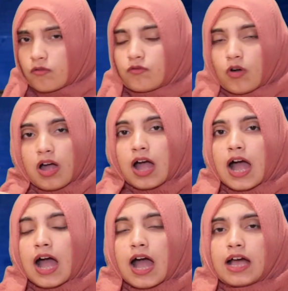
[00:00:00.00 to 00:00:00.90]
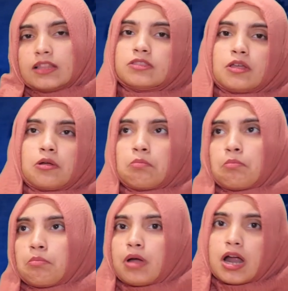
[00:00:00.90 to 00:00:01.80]
Even on Amazon
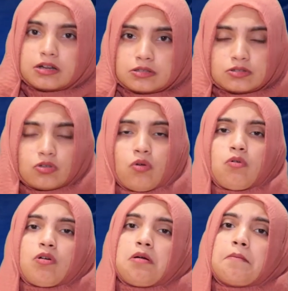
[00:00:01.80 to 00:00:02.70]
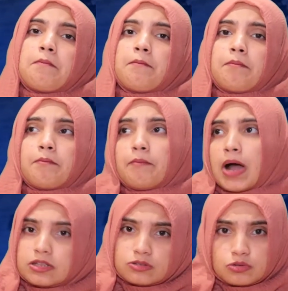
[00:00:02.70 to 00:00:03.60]
India, the prices of
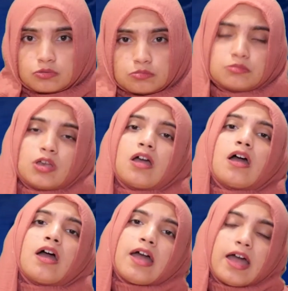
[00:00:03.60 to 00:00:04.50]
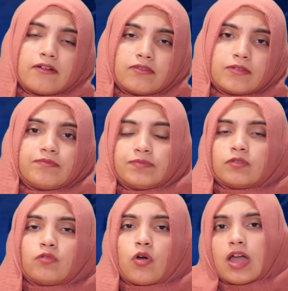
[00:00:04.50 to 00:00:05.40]
charpai go as low
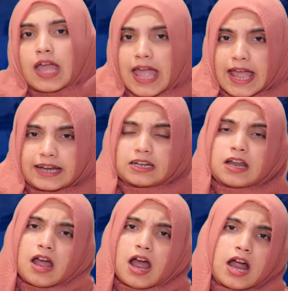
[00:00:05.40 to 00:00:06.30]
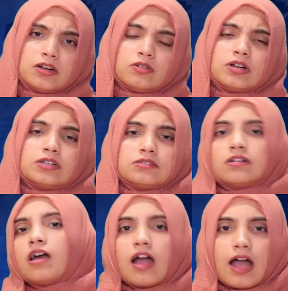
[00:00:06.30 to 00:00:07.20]
as 800 rupees
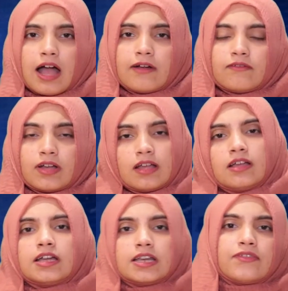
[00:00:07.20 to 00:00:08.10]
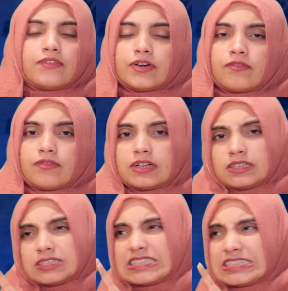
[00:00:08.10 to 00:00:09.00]
and stretch to a maximum of
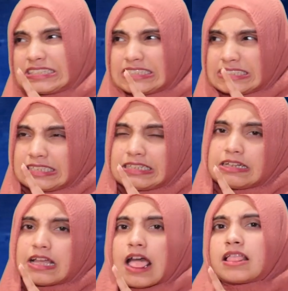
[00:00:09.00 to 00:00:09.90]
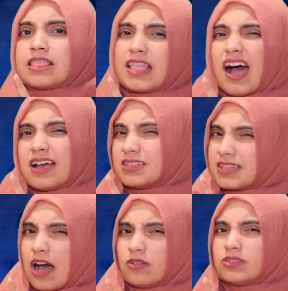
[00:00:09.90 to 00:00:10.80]
10,000 rupees for
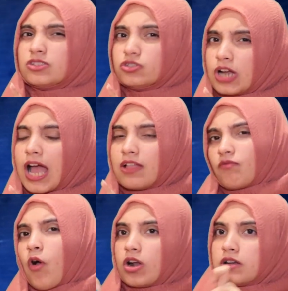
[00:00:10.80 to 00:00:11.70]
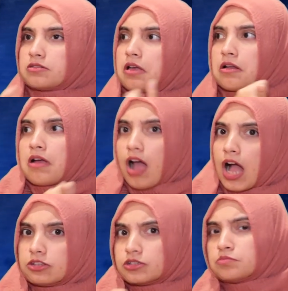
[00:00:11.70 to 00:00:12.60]
really fancy designer ones.